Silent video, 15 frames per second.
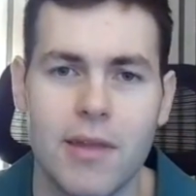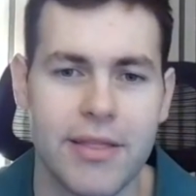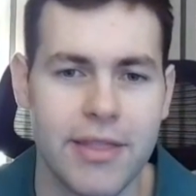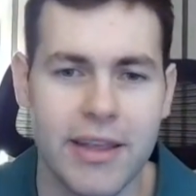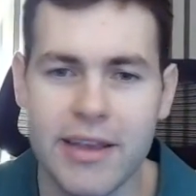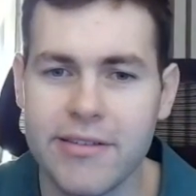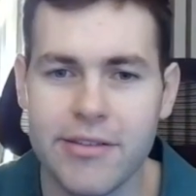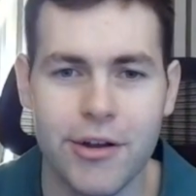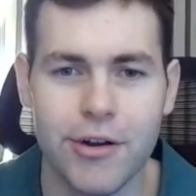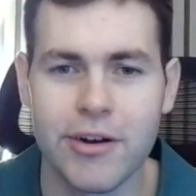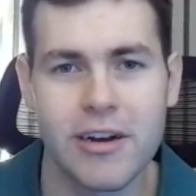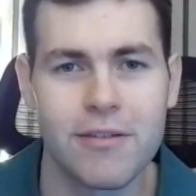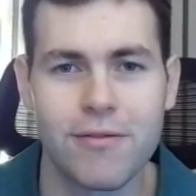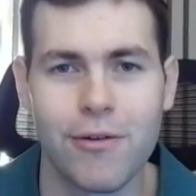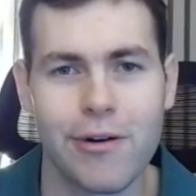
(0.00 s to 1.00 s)
And these
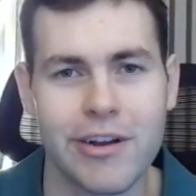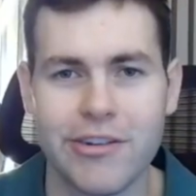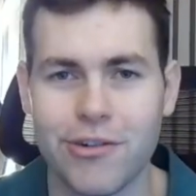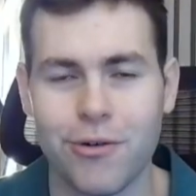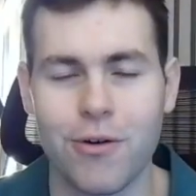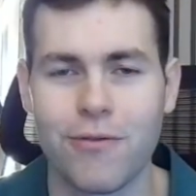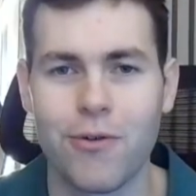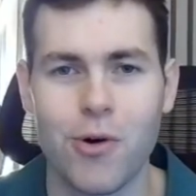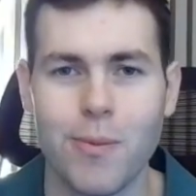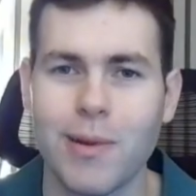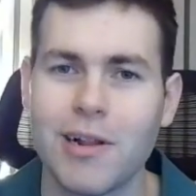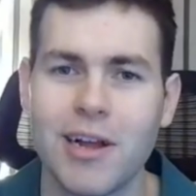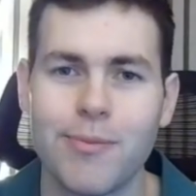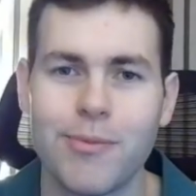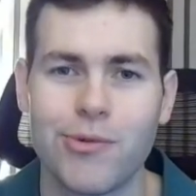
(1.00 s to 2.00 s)
30 to 40 short form
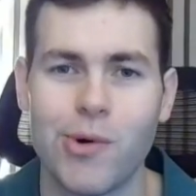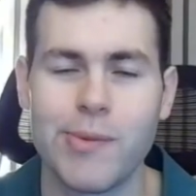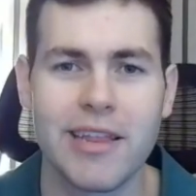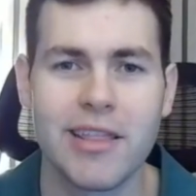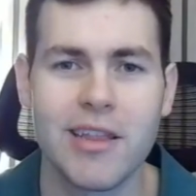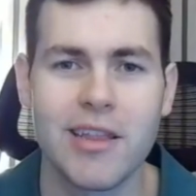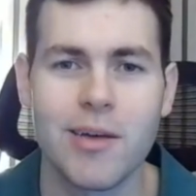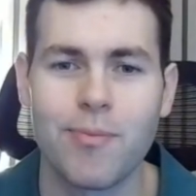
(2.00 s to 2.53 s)
clips will begin